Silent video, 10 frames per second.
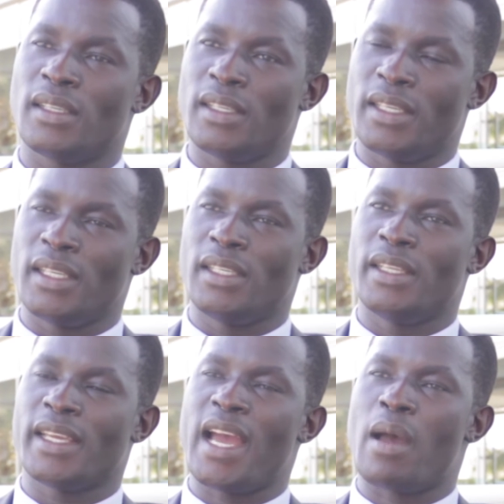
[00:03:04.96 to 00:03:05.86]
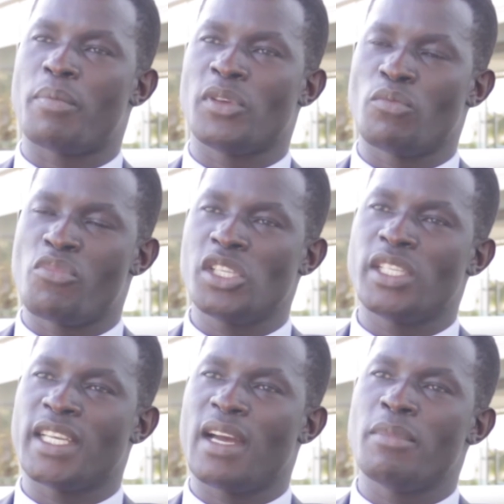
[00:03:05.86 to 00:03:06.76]
the gap, to bridge
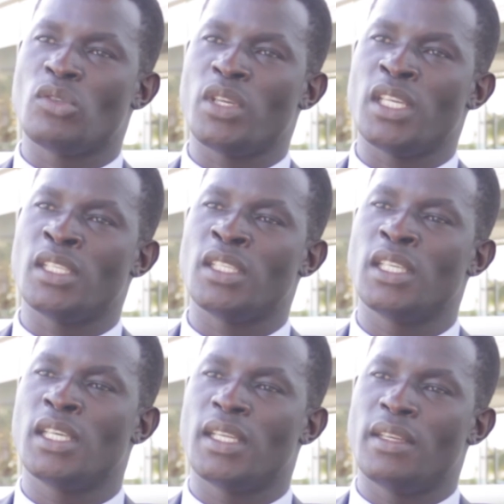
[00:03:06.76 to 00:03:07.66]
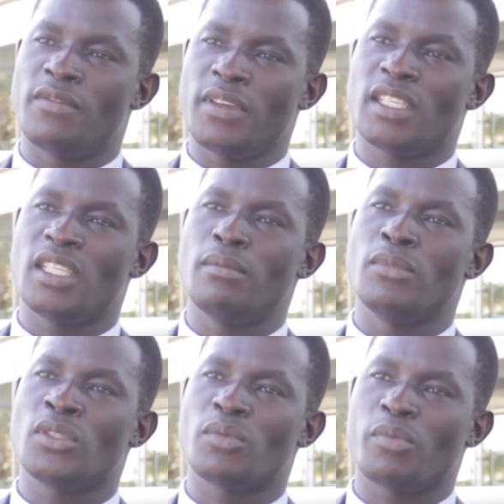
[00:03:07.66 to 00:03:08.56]
the gap between the
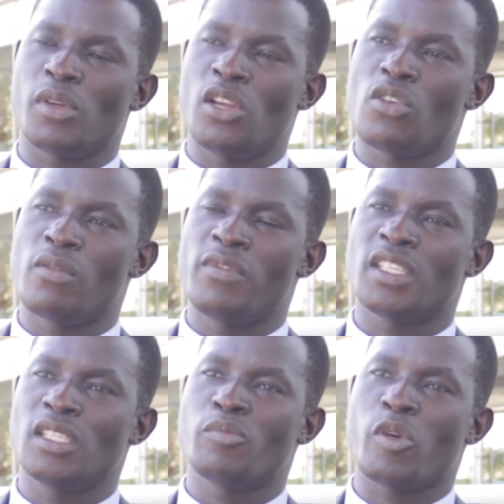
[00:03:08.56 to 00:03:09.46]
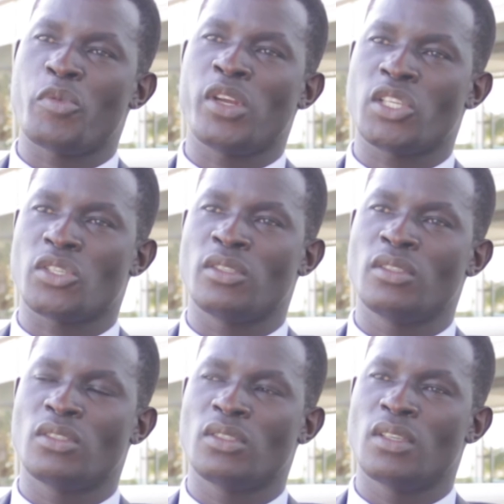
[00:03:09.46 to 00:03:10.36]
victims, local victims
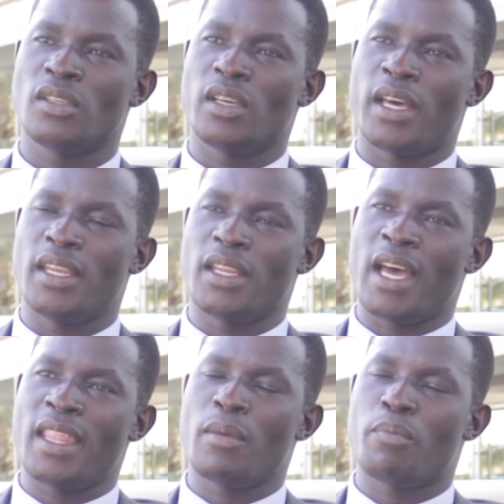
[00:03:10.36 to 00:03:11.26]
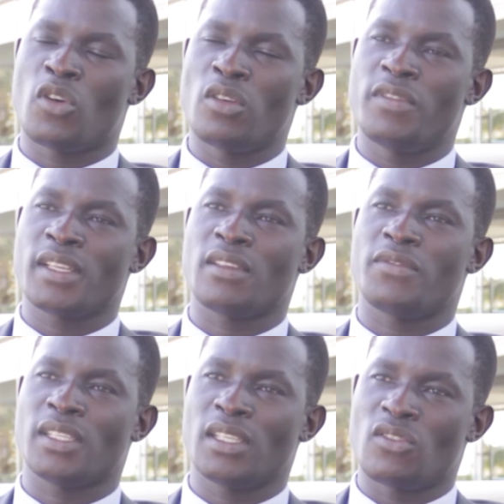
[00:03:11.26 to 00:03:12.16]
populations, and other
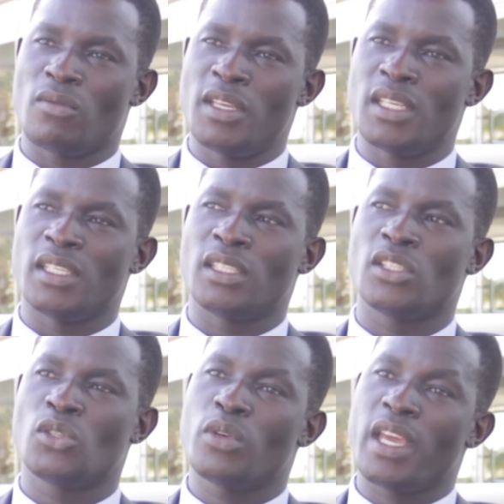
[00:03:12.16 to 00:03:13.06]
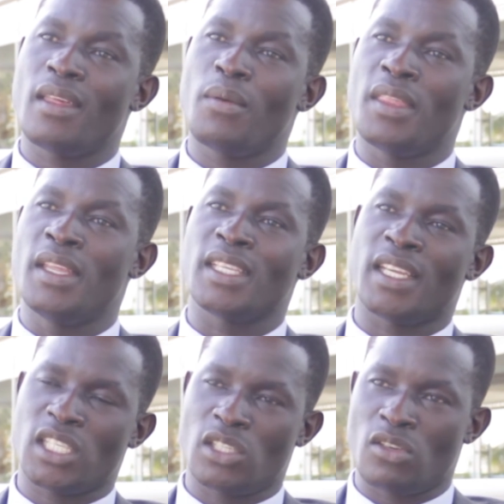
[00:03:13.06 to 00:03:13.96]
conflict-affected communities, together with the
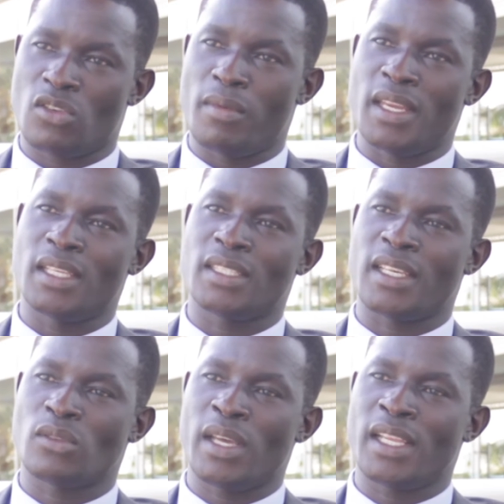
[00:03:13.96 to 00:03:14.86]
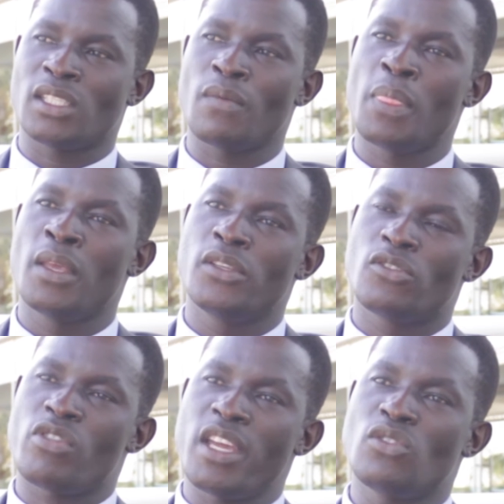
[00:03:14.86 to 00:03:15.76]
international communities, as well as to
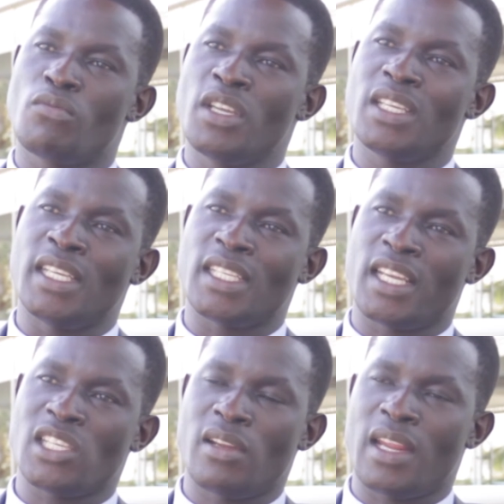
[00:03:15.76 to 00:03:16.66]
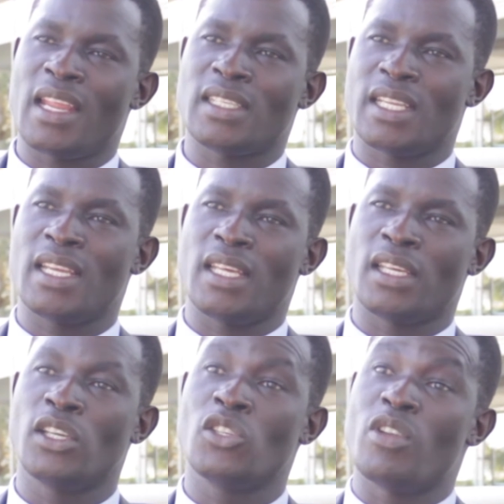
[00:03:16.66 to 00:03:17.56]
try to bring the international understanding
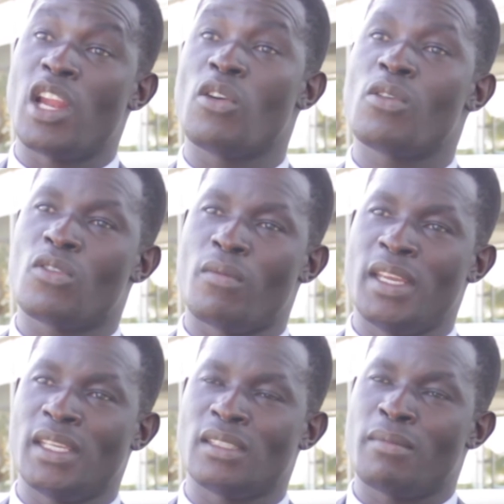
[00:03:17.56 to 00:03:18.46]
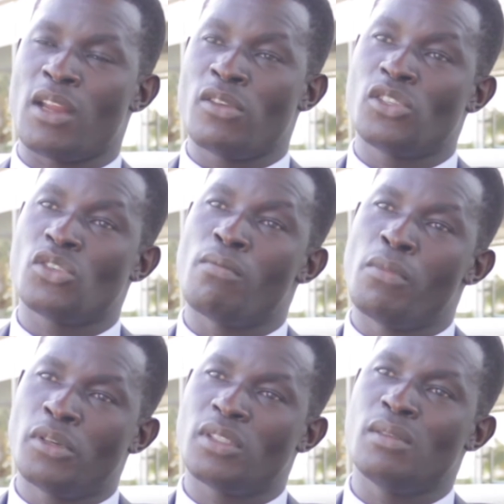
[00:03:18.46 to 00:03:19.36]
to the local communities, but also,
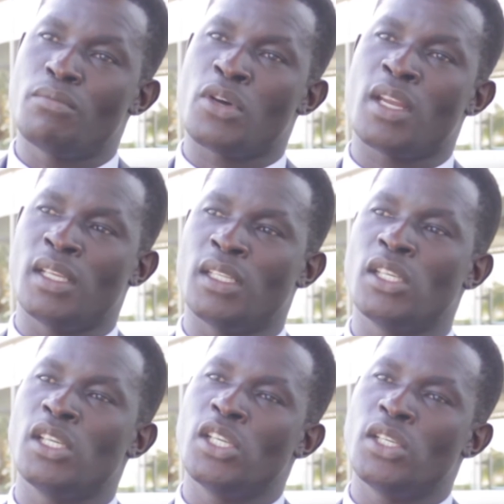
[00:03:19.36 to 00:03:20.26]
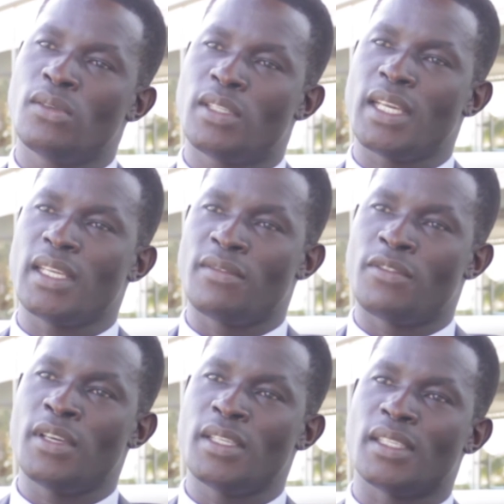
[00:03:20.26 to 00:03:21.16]
most importantly, to take the
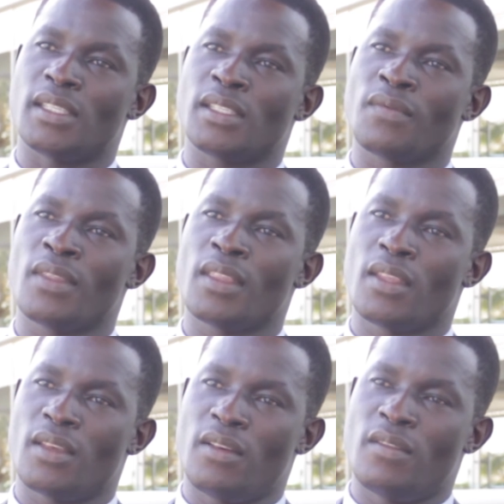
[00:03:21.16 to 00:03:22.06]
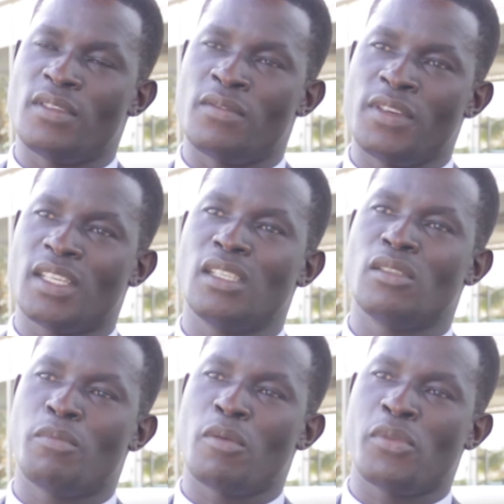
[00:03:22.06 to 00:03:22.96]
voices of the
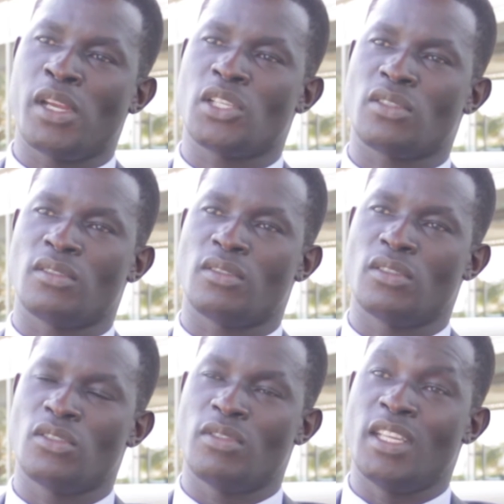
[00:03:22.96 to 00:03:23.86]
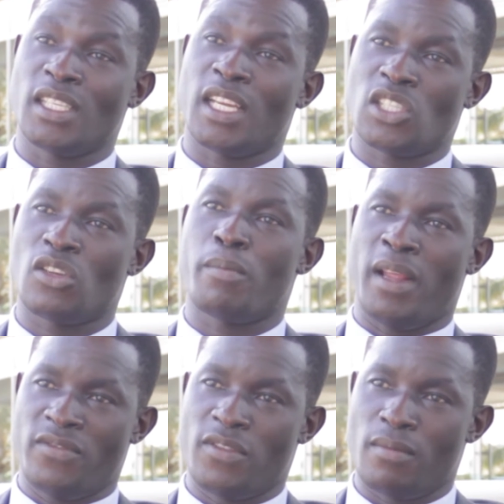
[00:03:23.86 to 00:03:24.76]
victims' population to the international
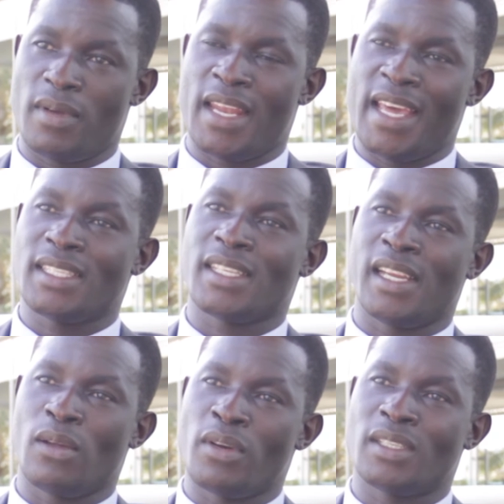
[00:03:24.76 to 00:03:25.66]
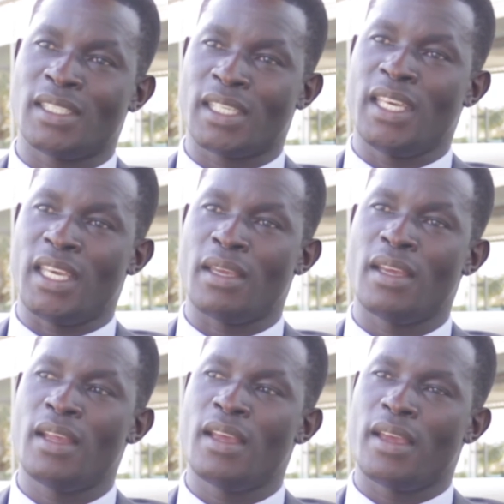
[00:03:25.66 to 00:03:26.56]
platform. And that's really what is key.
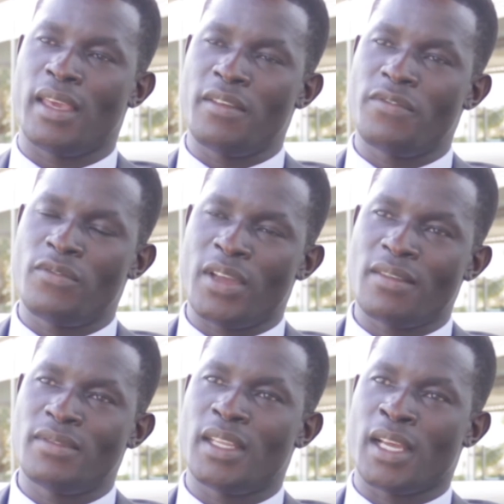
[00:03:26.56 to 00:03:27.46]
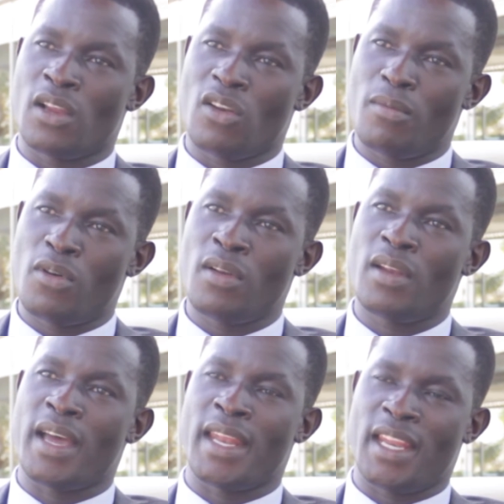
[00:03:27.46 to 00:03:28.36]
If we have a
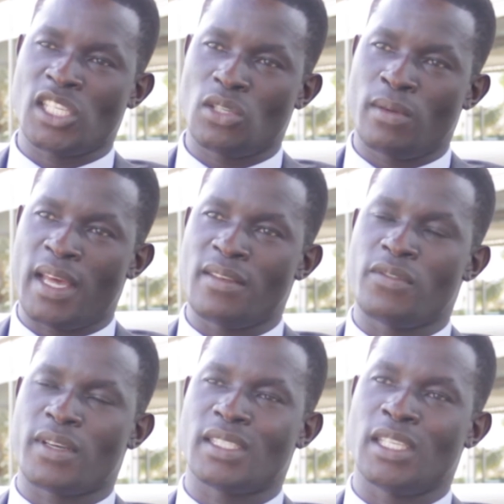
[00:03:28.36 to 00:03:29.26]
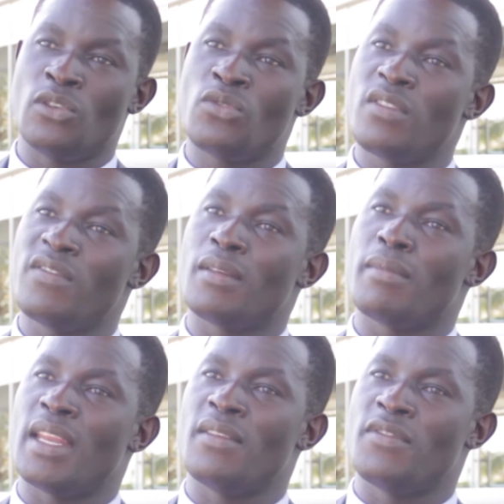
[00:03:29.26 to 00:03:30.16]
global and national advocacy driven
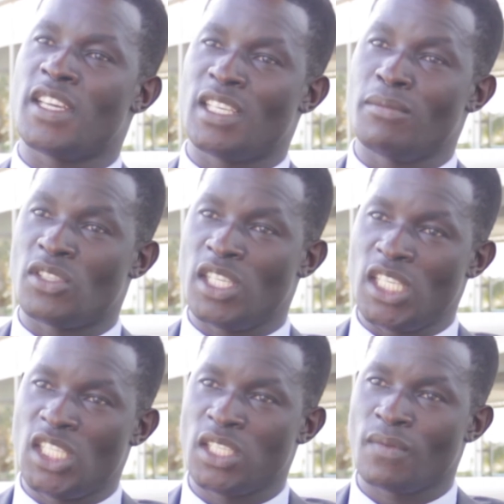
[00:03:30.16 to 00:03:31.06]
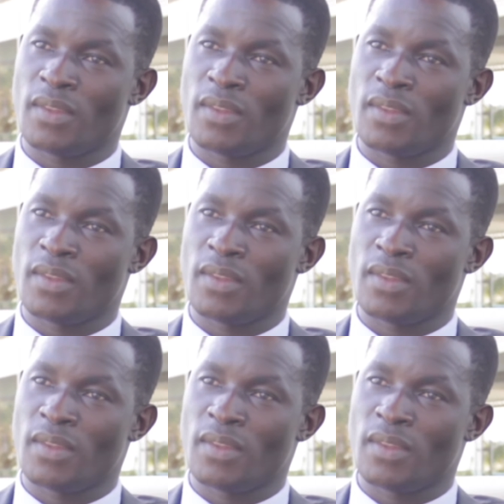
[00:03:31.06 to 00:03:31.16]
by the victims' needs,